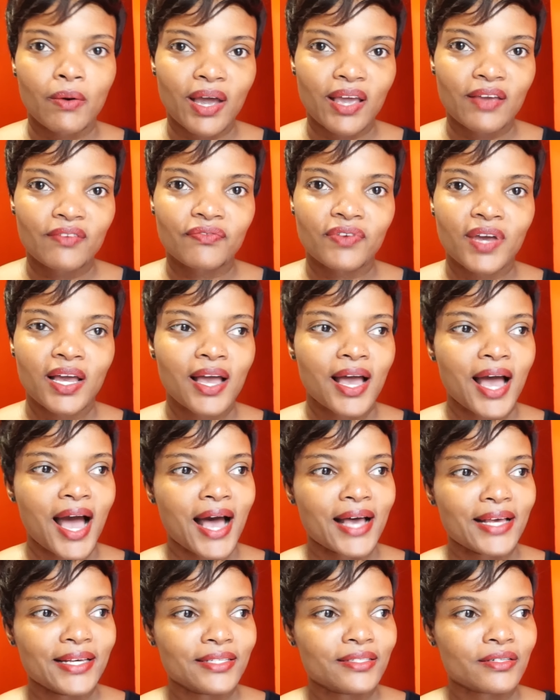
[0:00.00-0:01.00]
wife
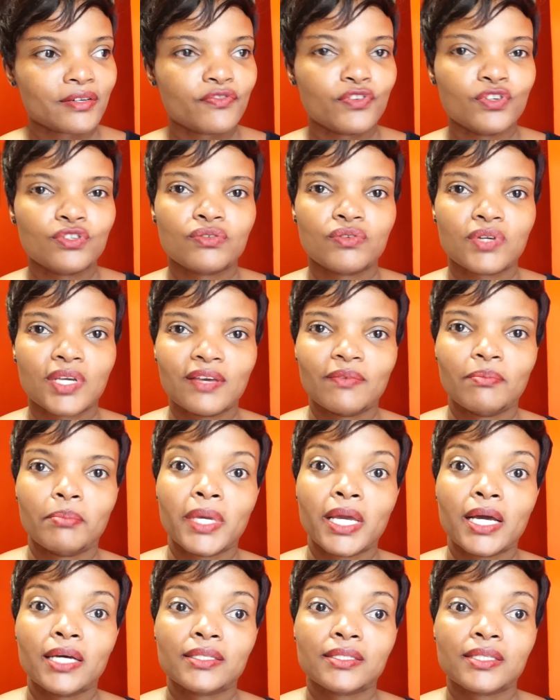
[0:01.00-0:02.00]
has refused to give
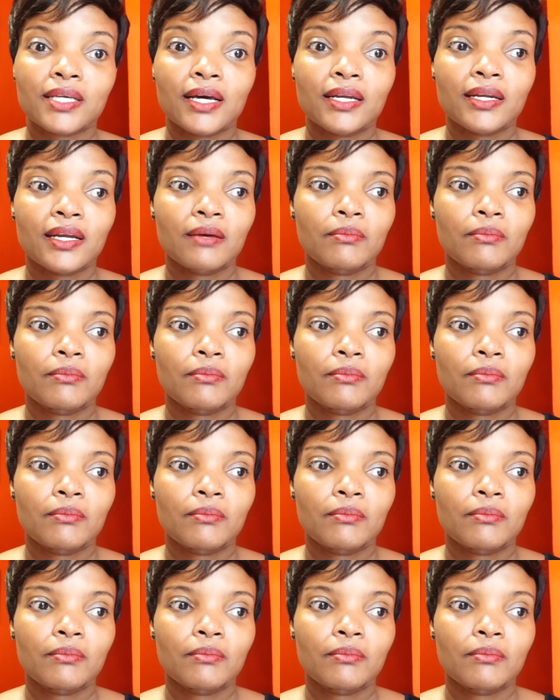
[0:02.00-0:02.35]
me a son.